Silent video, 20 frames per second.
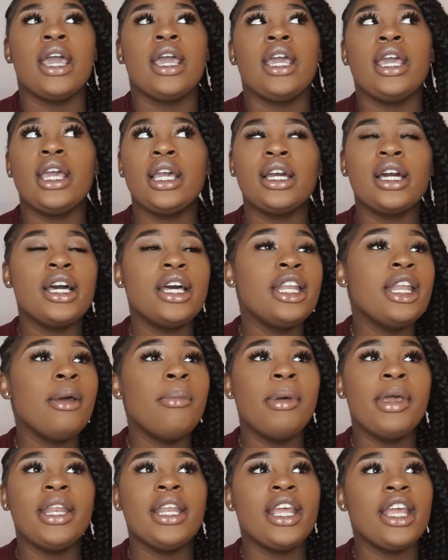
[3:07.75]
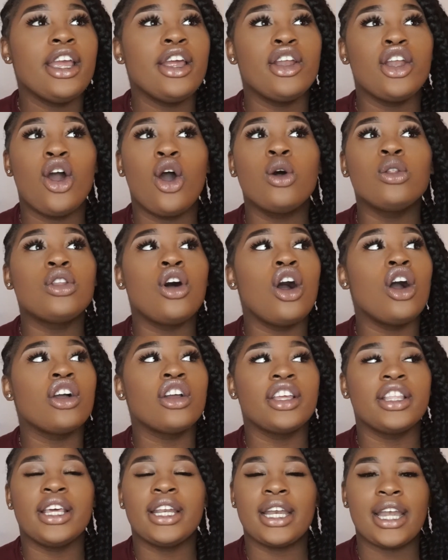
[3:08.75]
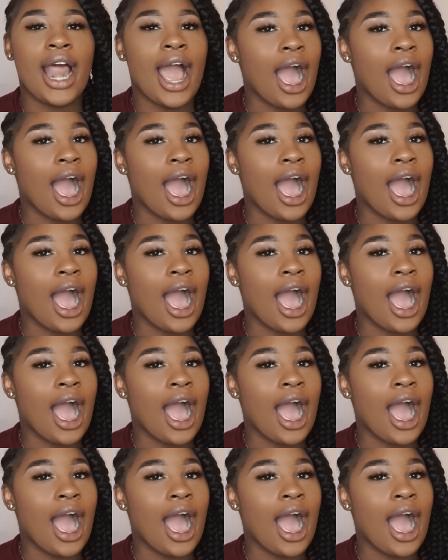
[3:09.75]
He couldn't have been here no longer than an